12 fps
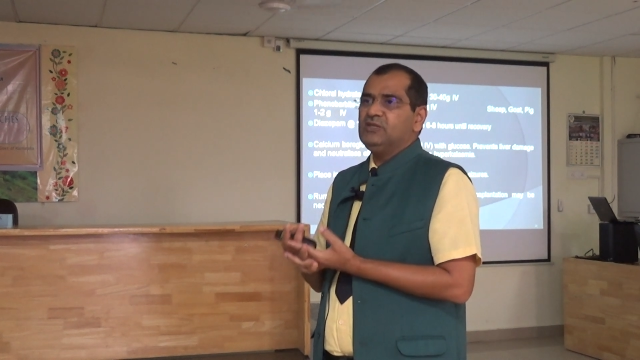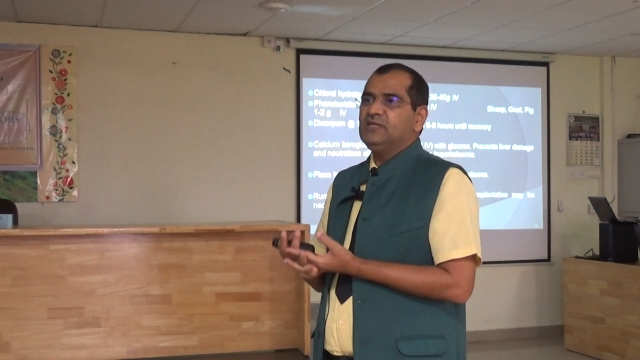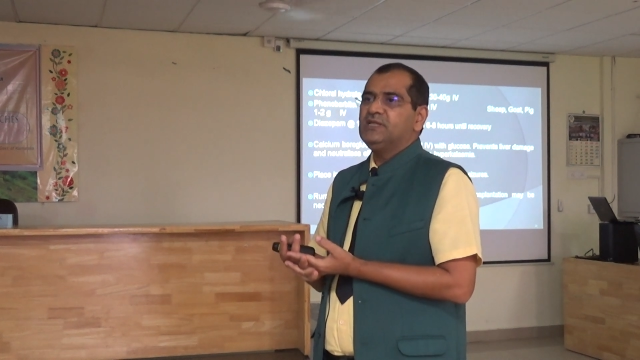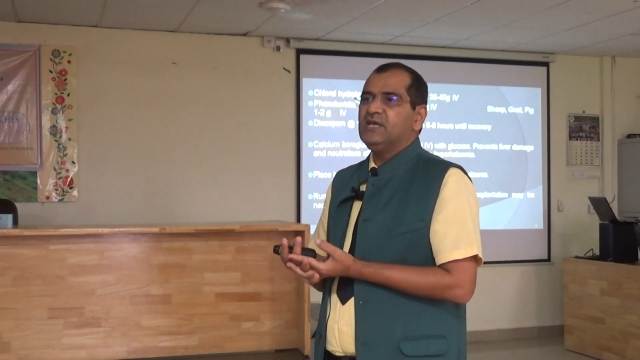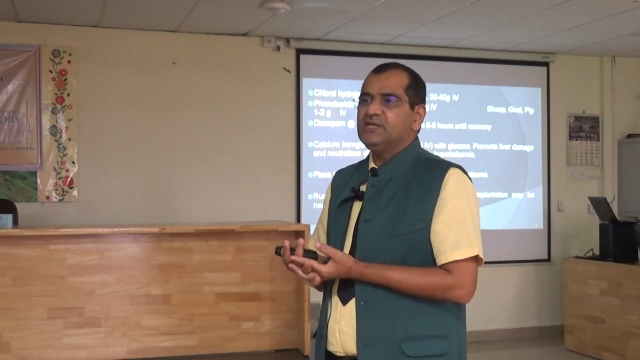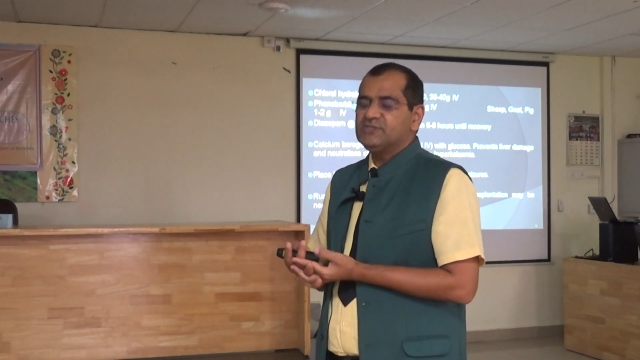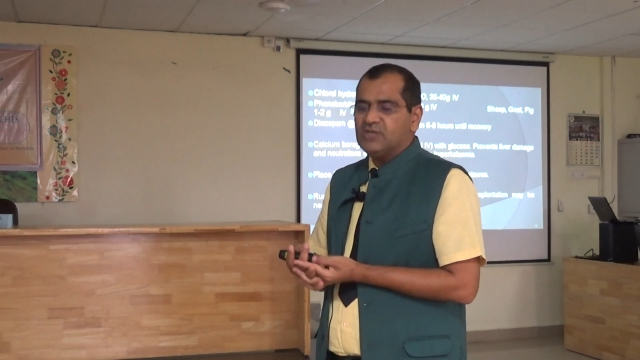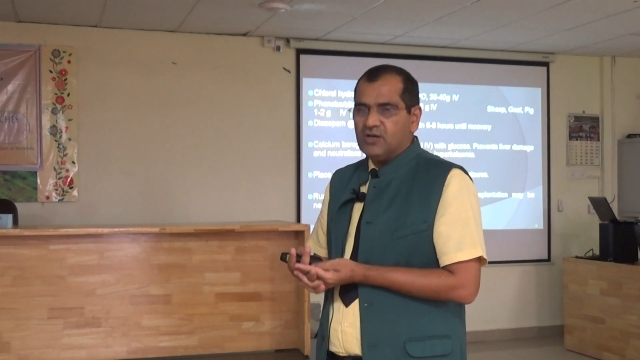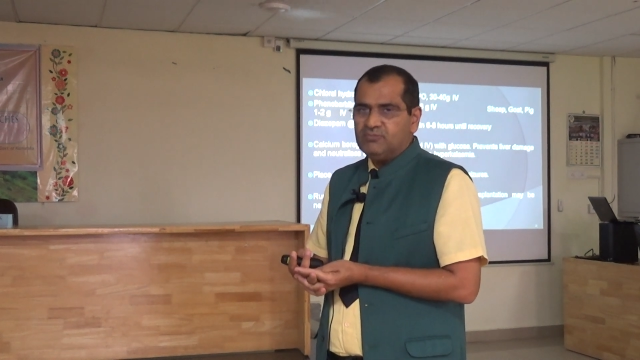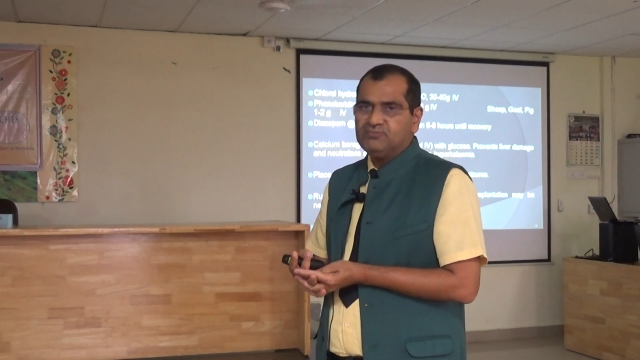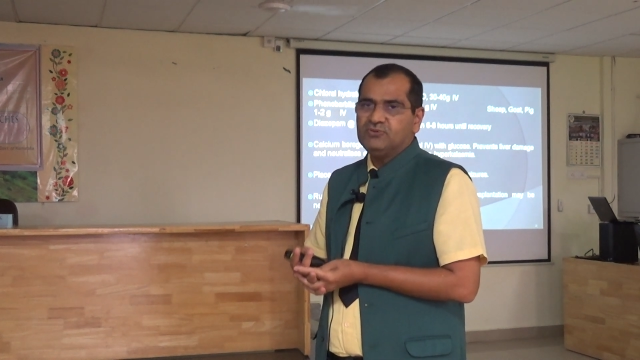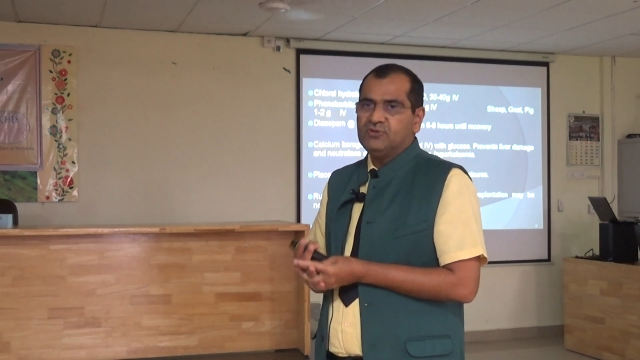in case
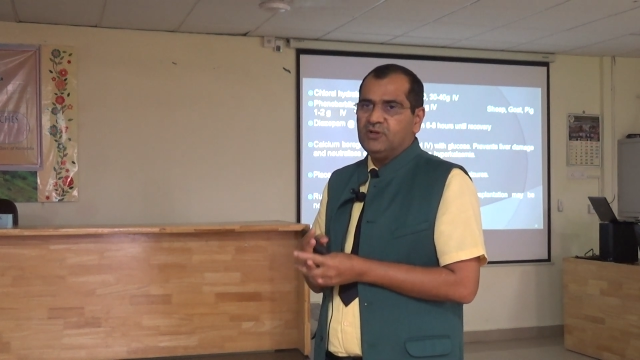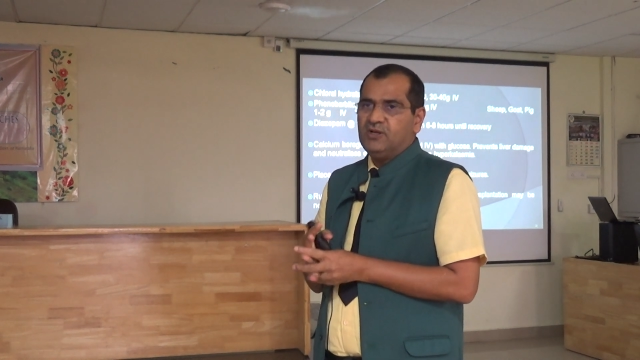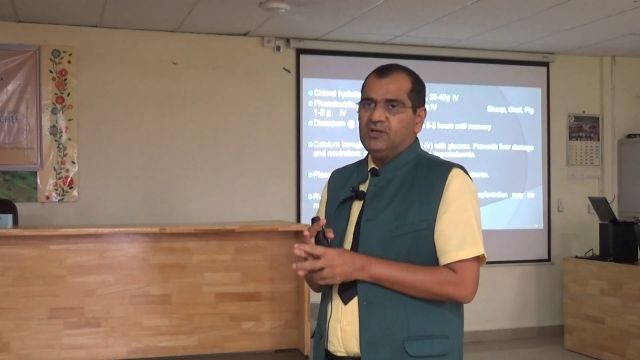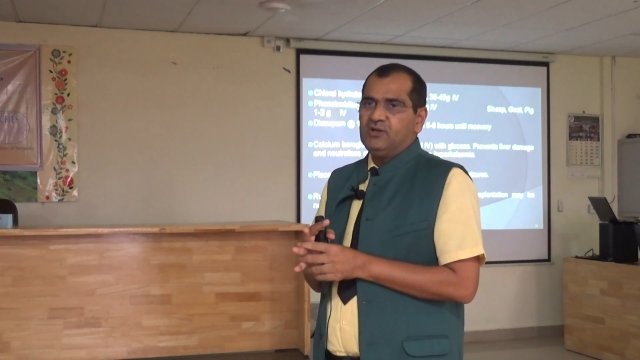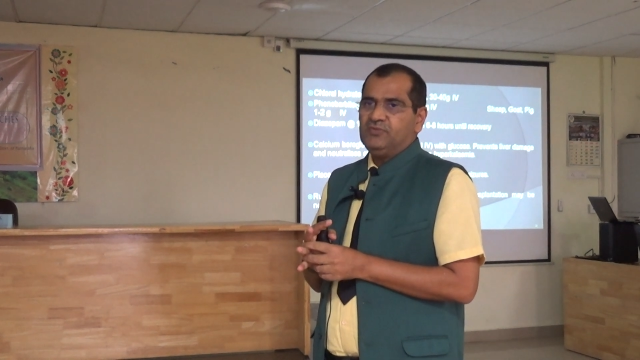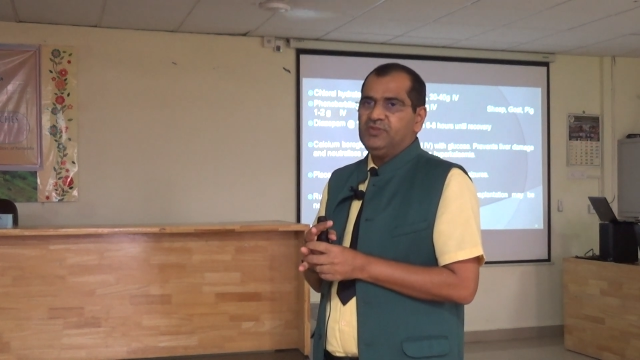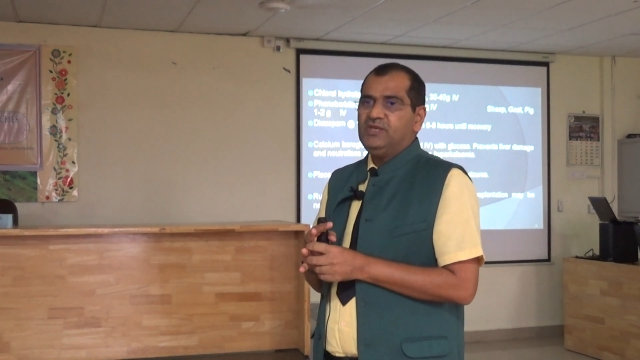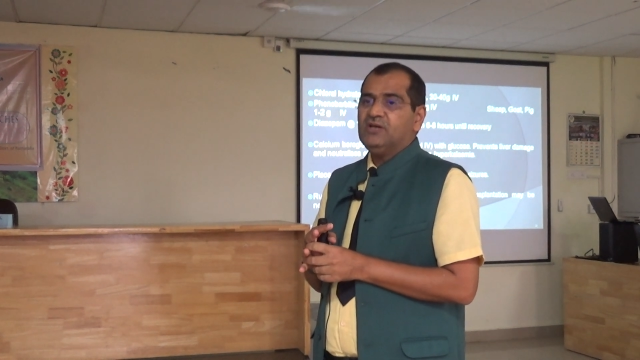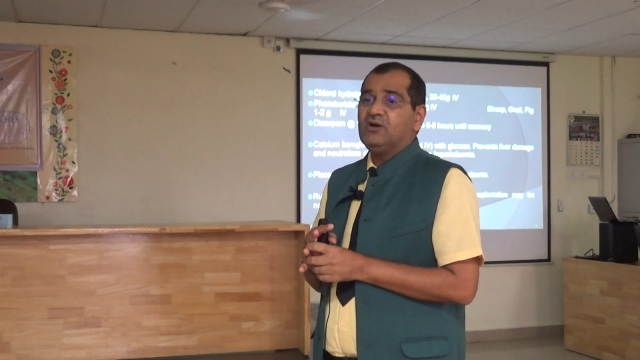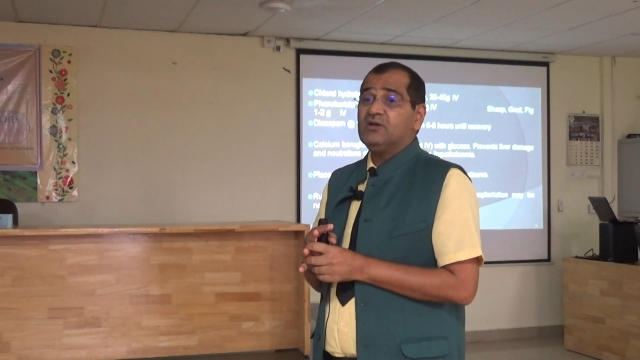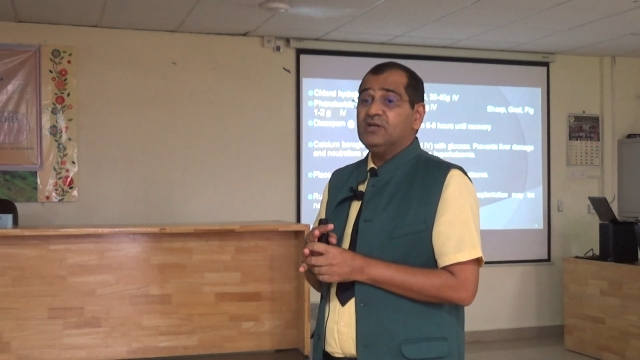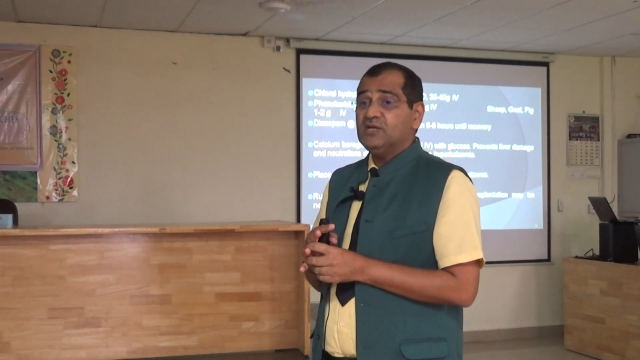of the
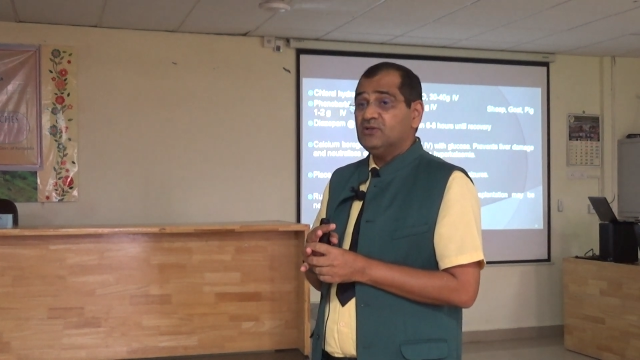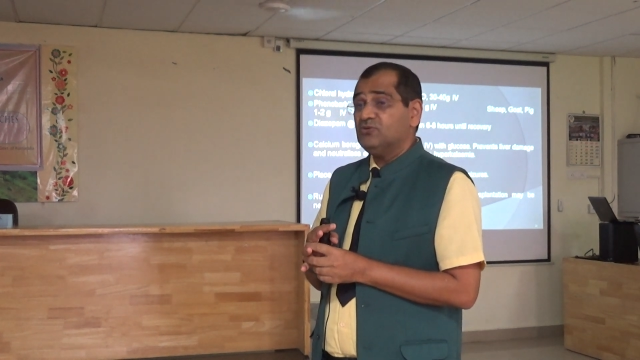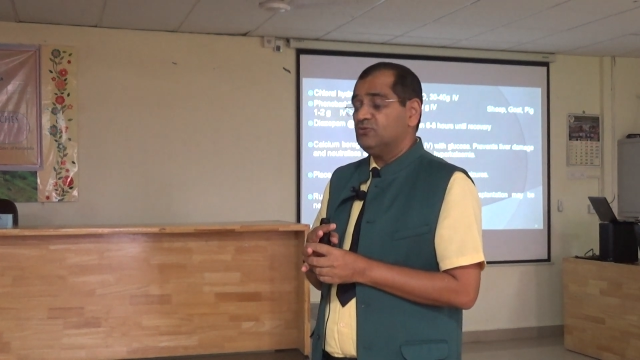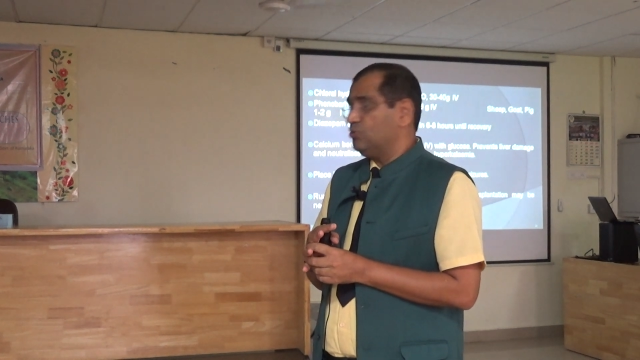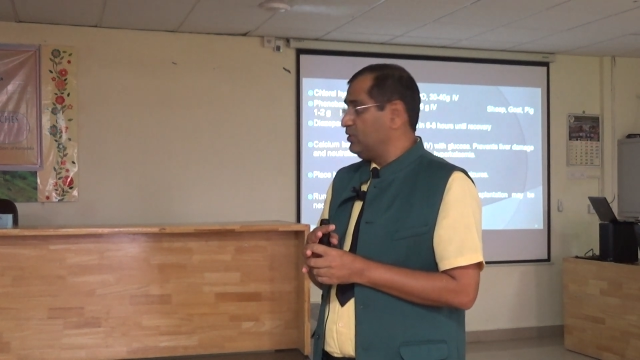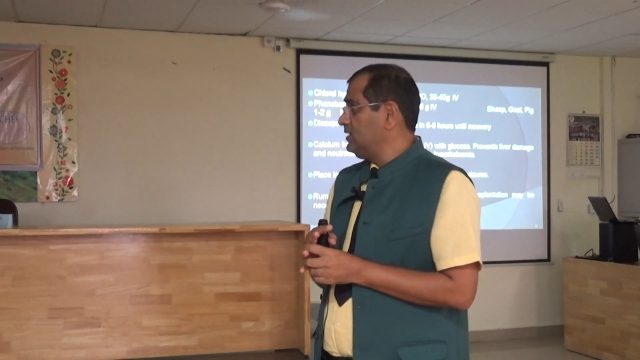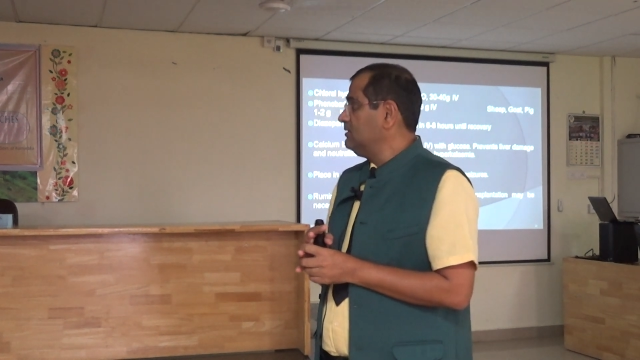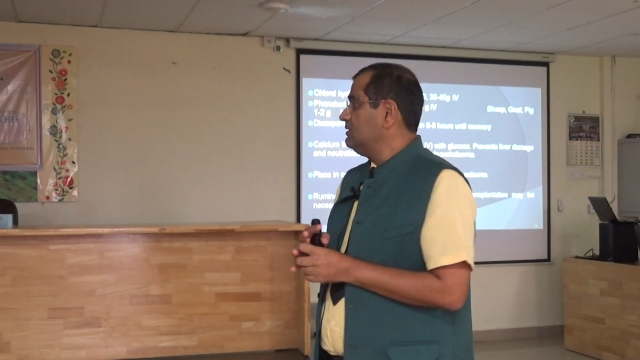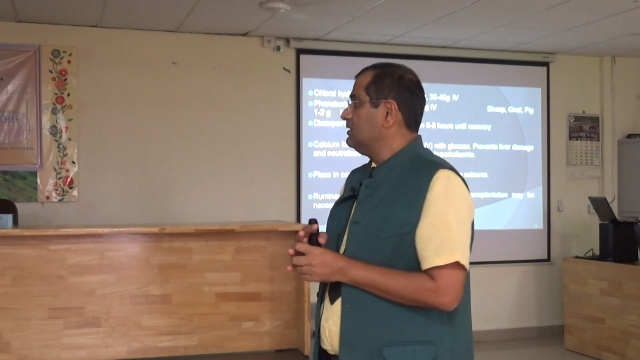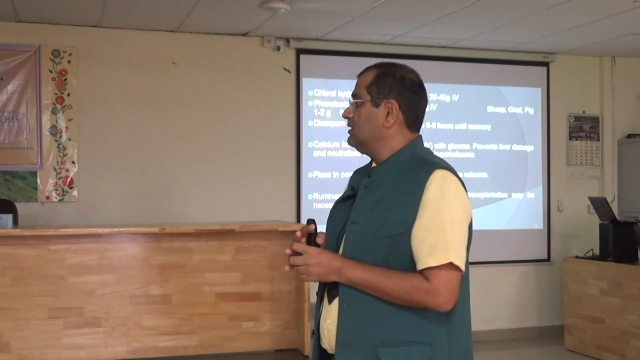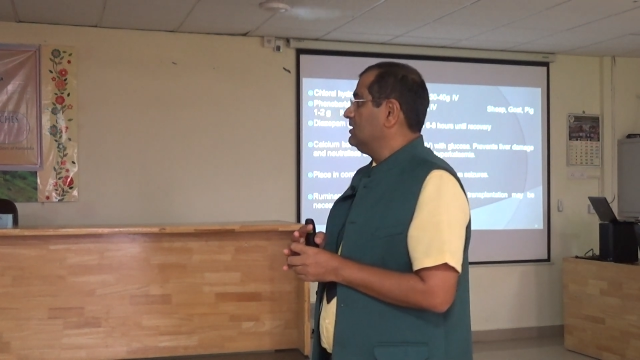organochlorine